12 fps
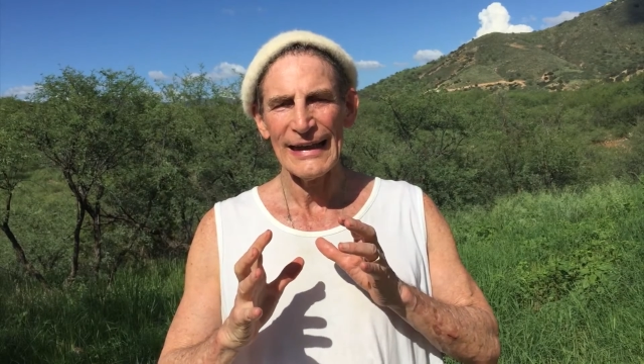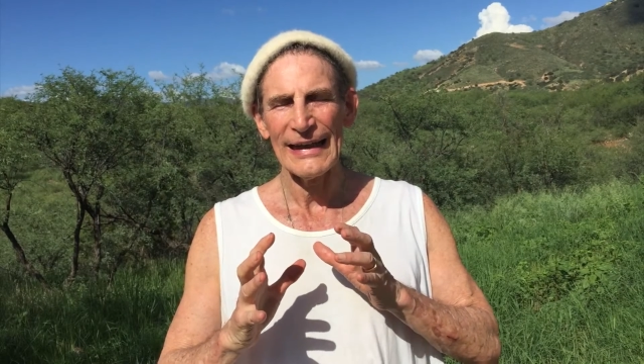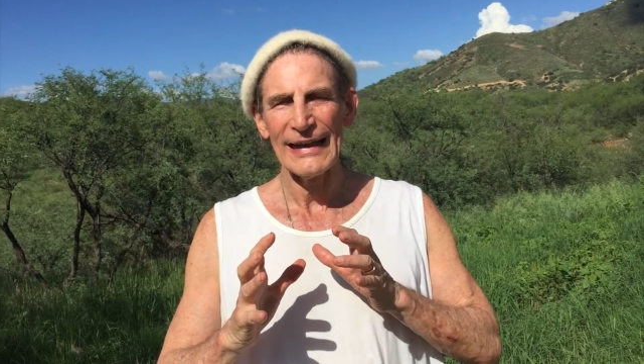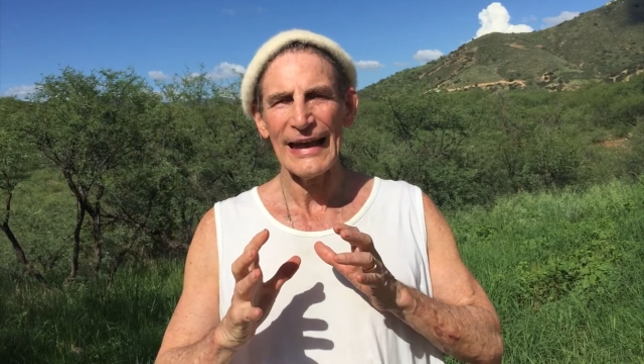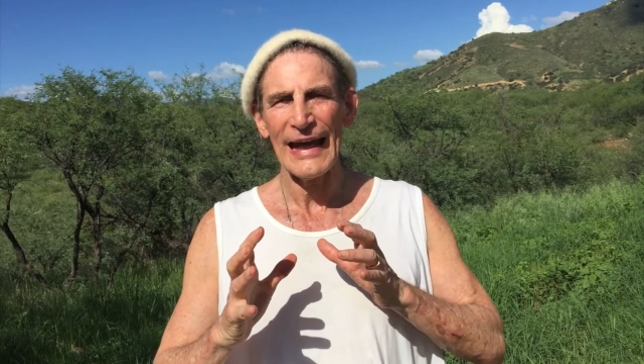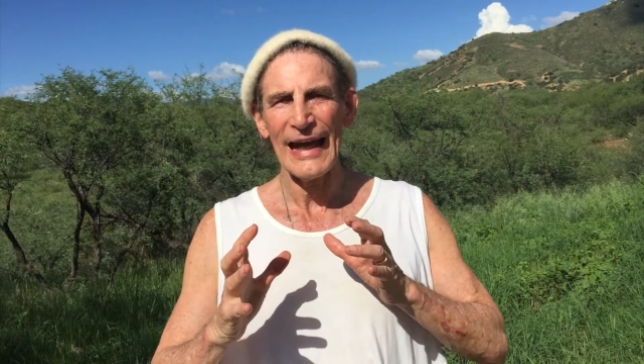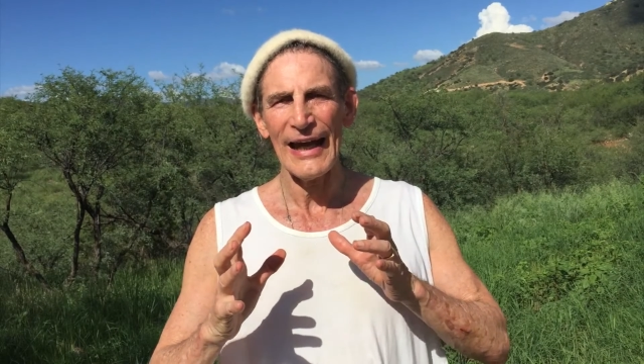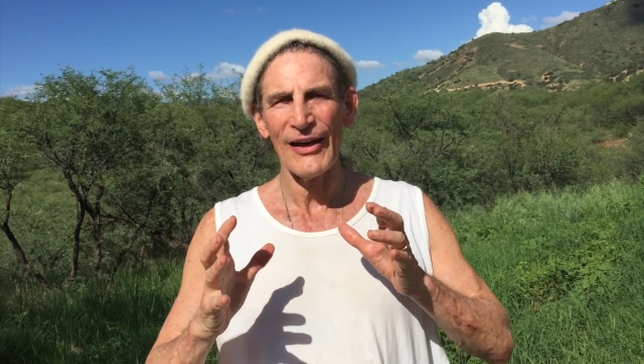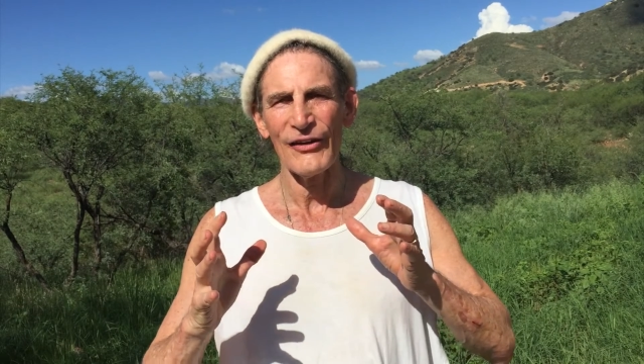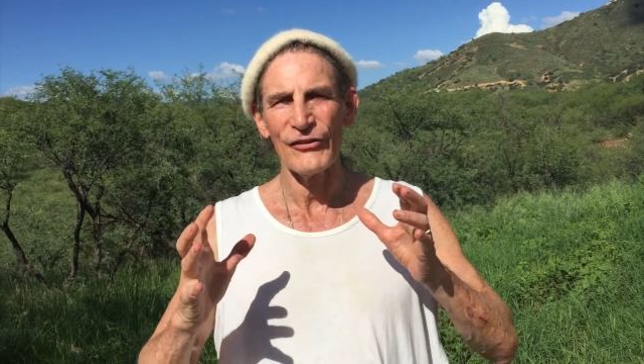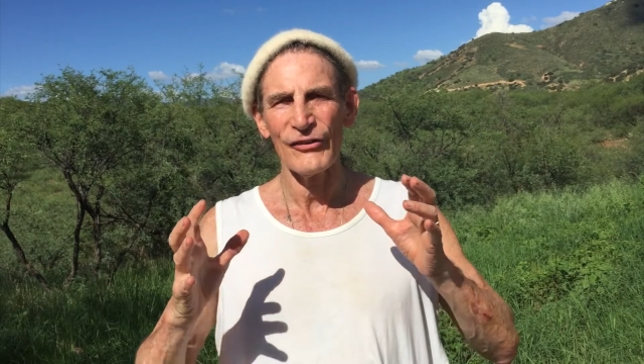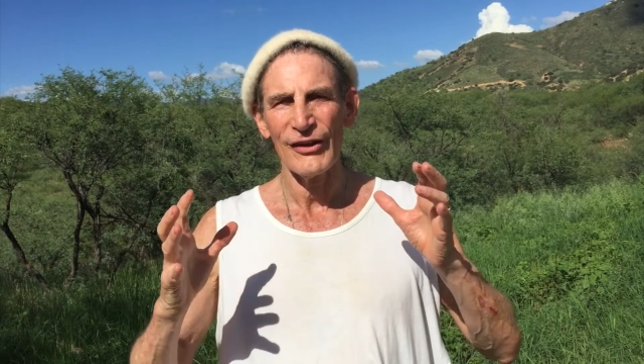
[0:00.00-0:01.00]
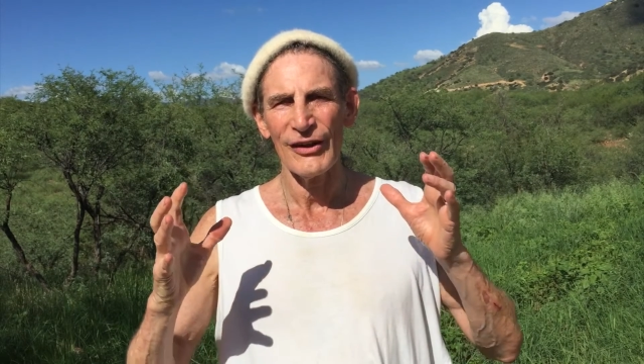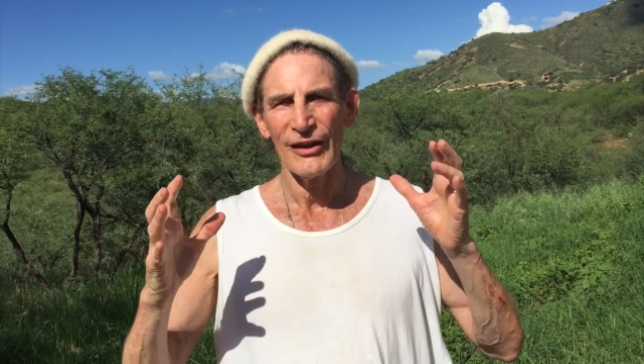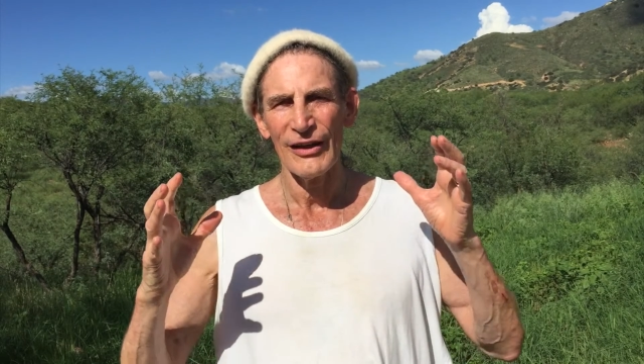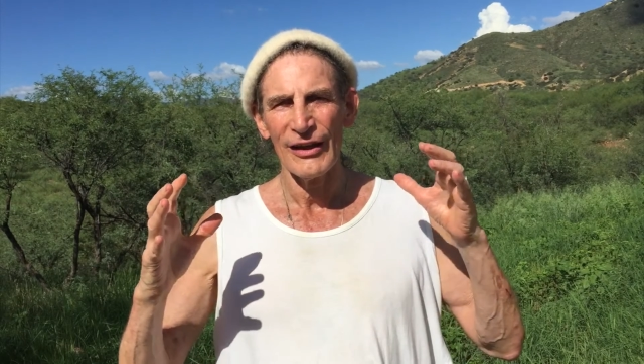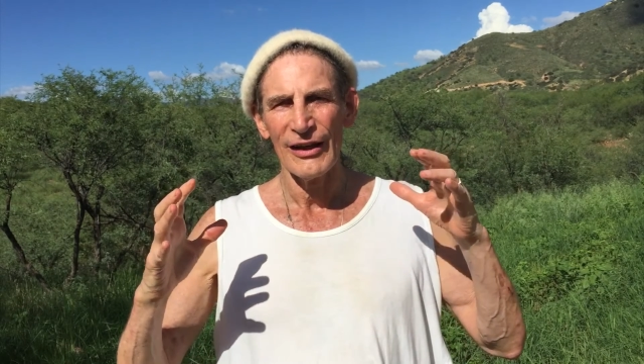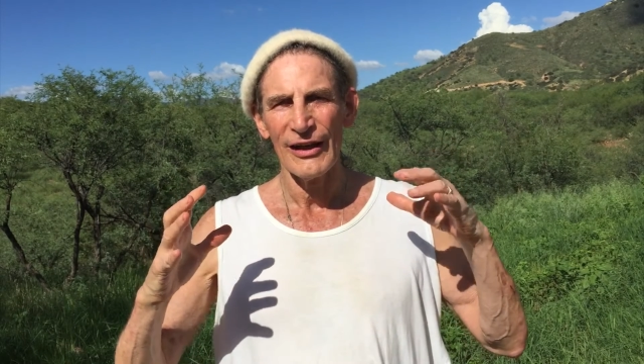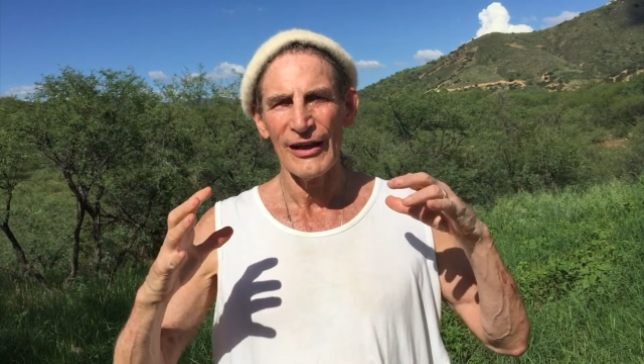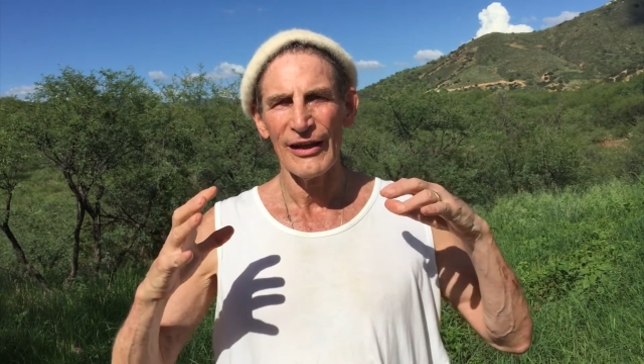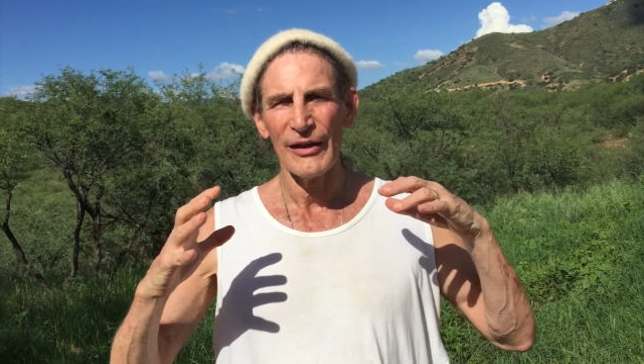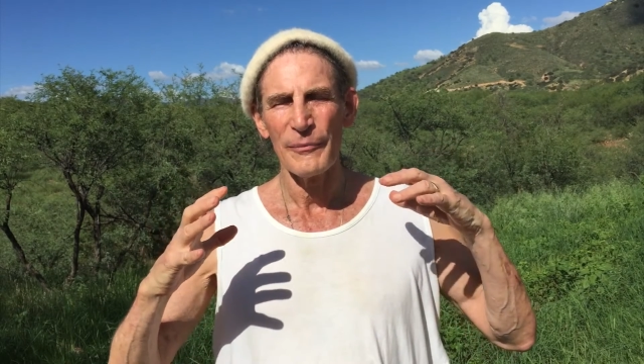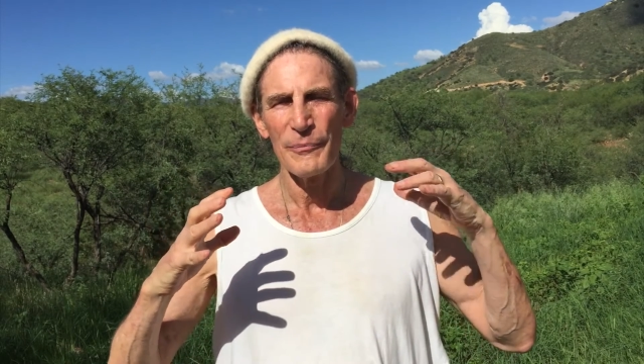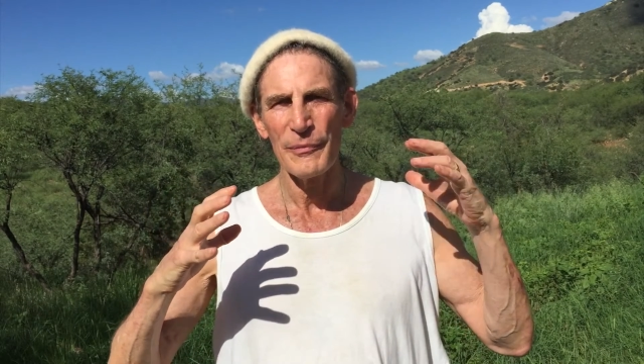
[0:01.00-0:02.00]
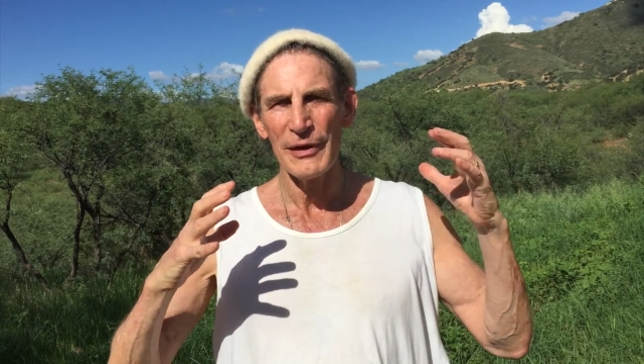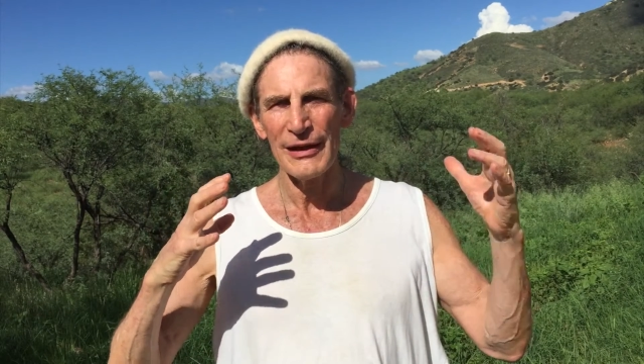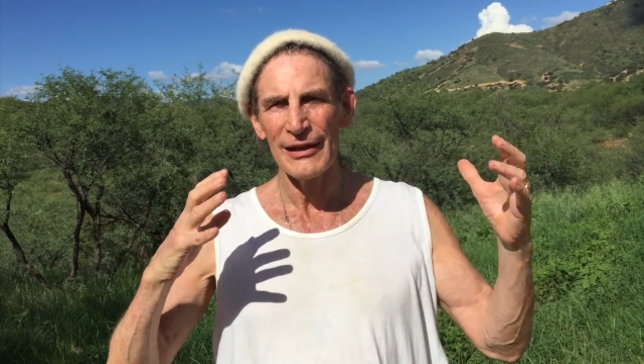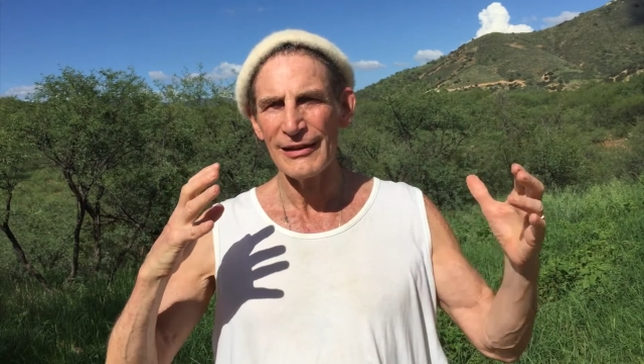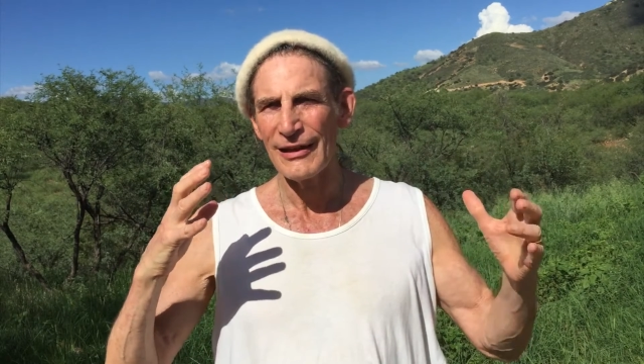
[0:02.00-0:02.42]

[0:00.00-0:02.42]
It has many